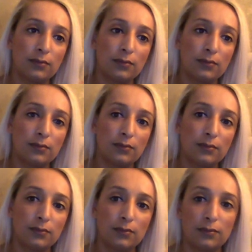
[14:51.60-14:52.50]

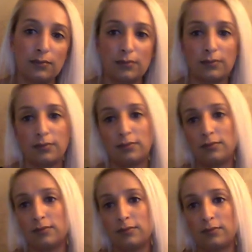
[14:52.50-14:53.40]

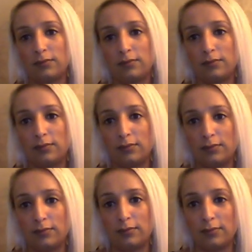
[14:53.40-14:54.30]

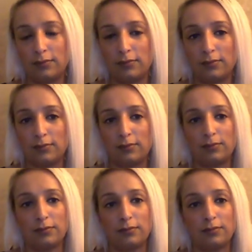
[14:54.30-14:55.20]

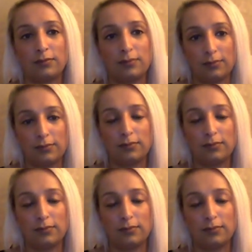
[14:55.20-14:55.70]
No words are spoken by the person on screen.